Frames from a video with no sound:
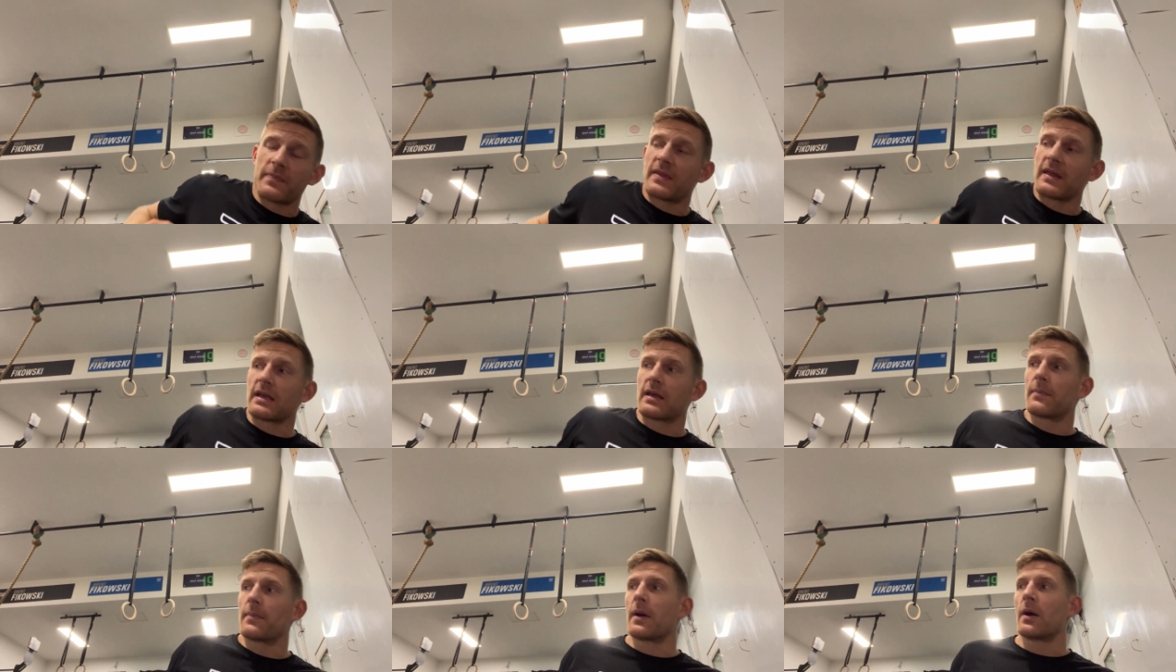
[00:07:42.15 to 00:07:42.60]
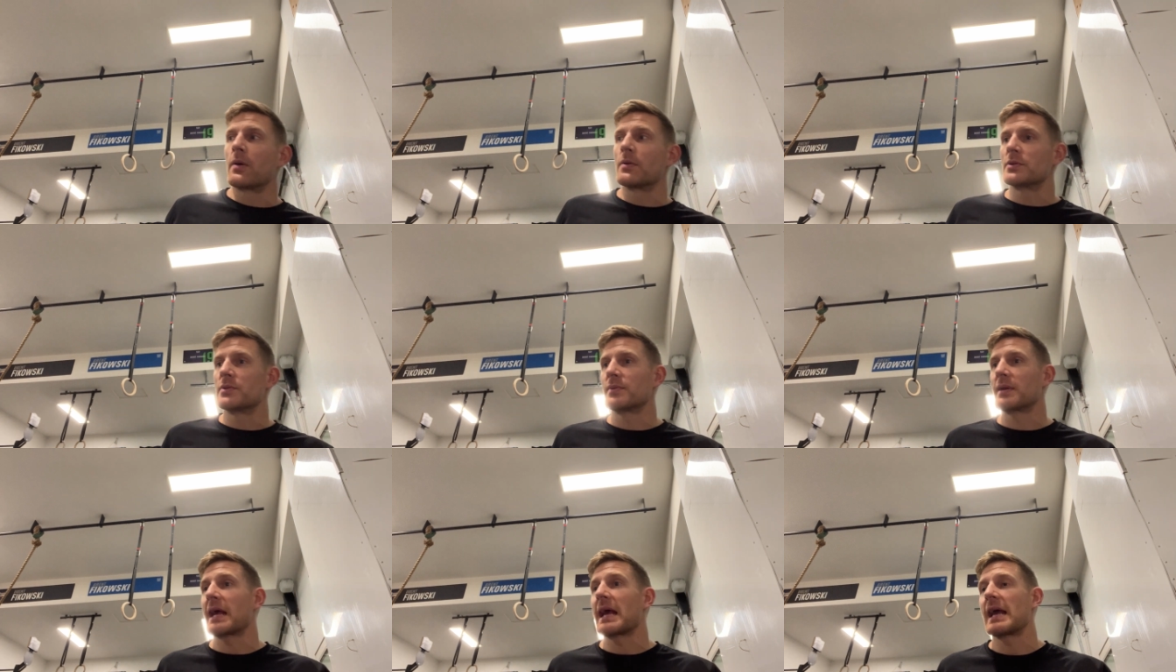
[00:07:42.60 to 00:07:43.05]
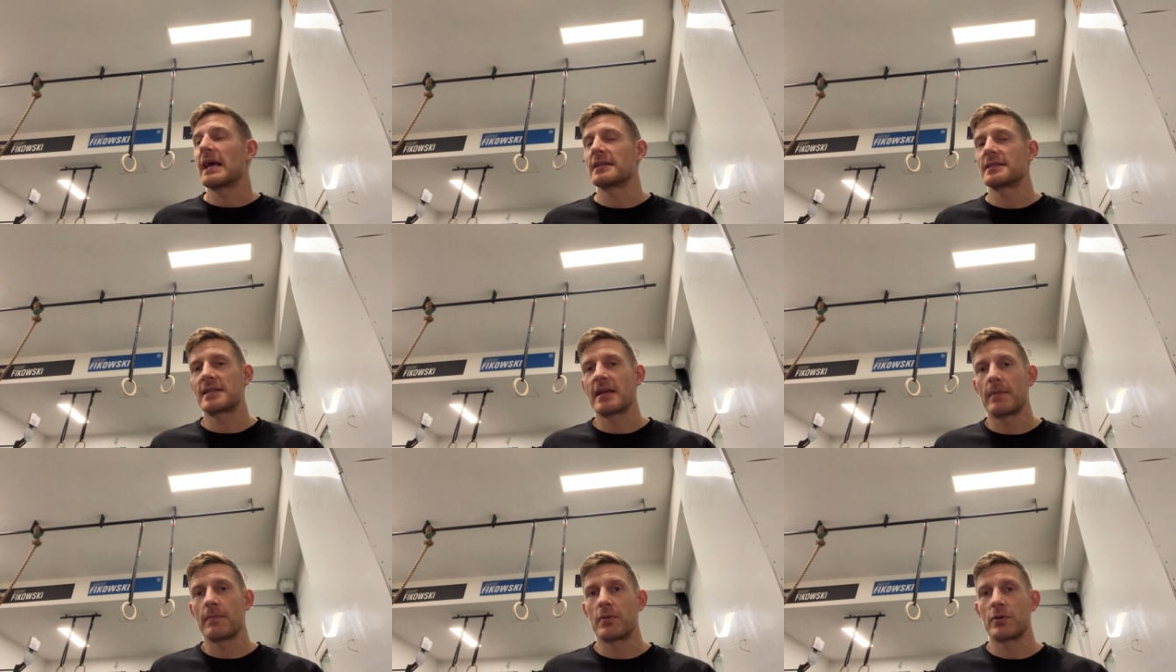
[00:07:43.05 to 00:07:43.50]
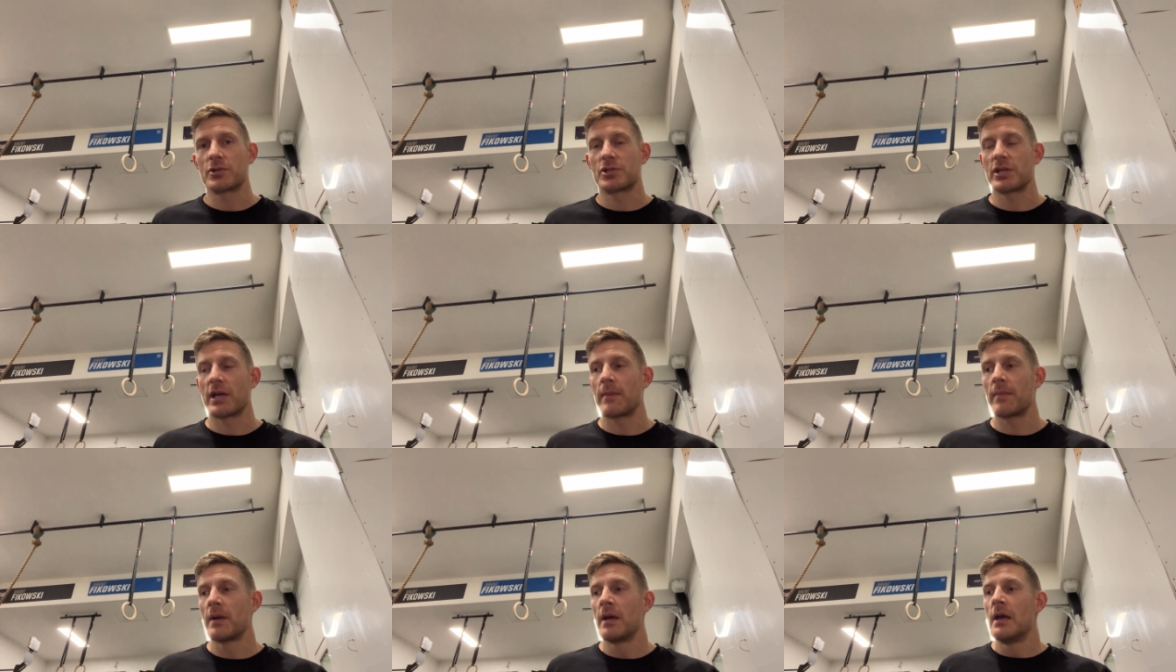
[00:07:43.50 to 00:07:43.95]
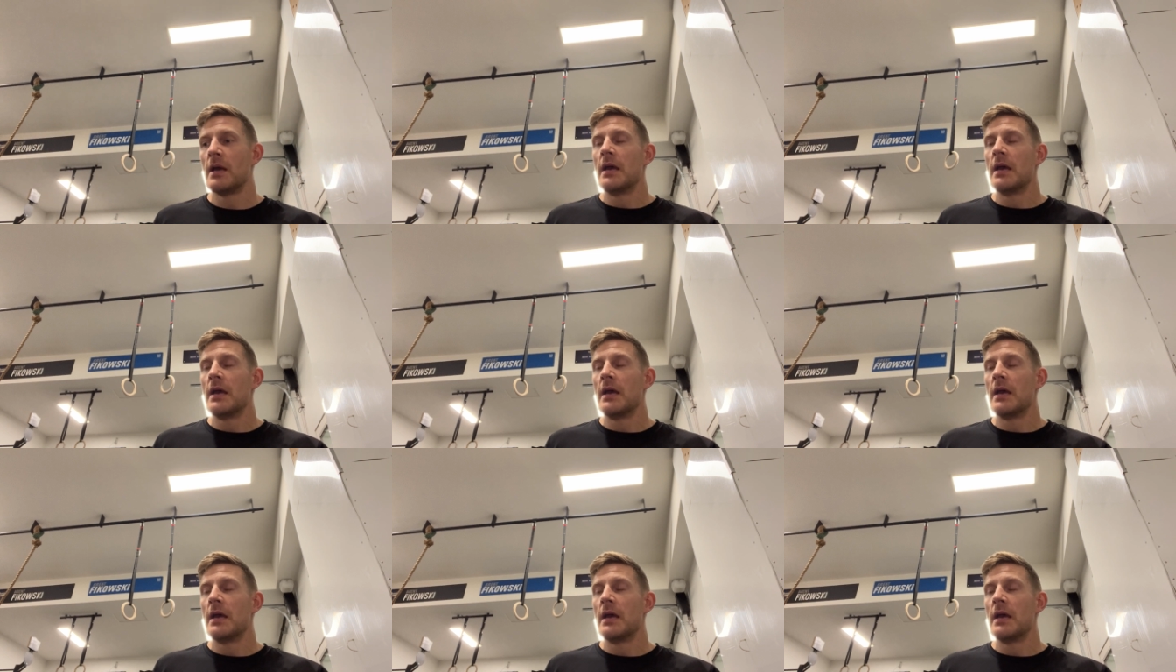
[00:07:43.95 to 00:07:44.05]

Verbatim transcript: Think about doing a handstand push-up.